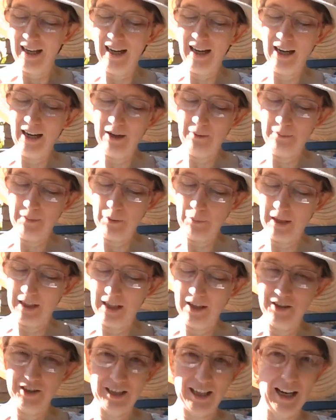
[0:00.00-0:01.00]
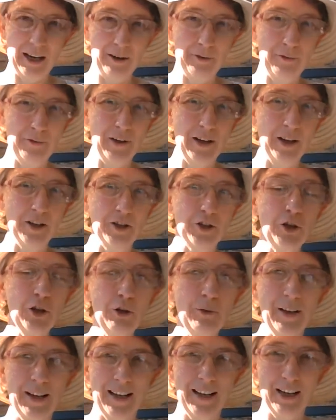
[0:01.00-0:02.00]
We're going to have
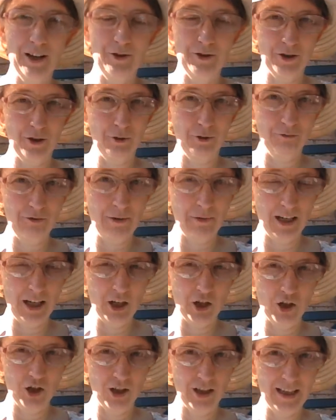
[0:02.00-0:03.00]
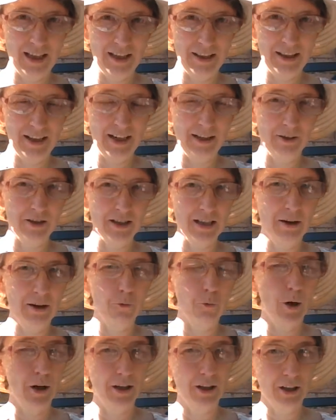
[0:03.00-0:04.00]
two videos on Revelation, and then I'm going to
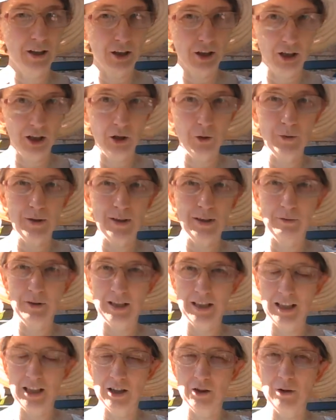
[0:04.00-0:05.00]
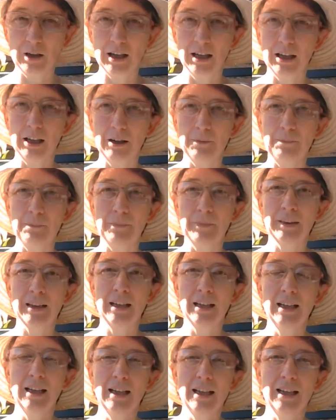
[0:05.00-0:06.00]
have one concluding video
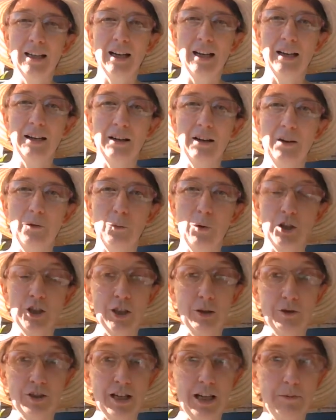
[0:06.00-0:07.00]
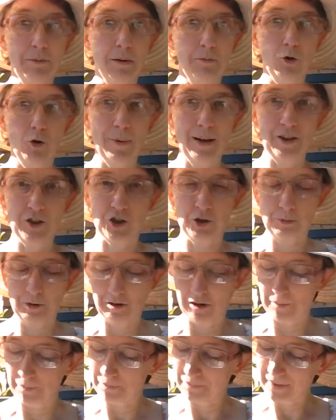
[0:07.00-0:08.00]
which I'll tell you a bit more about
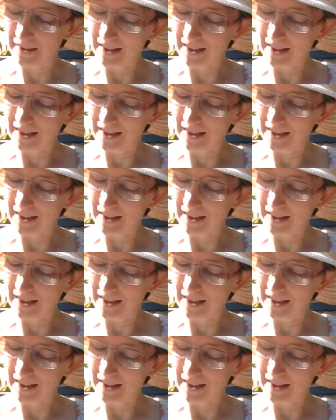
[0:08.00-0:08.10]
tomorrow.